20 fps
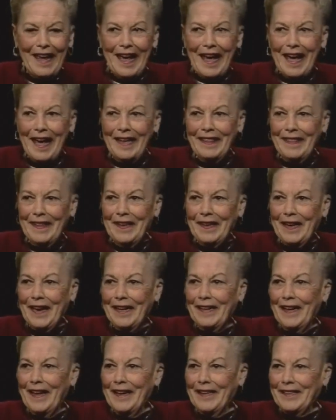I think
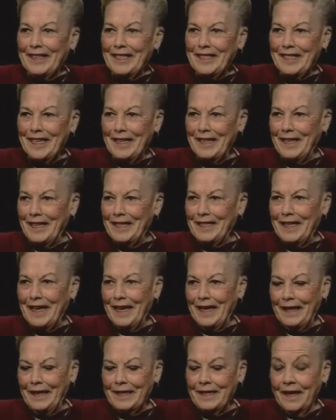I'd like to see that he's getting his.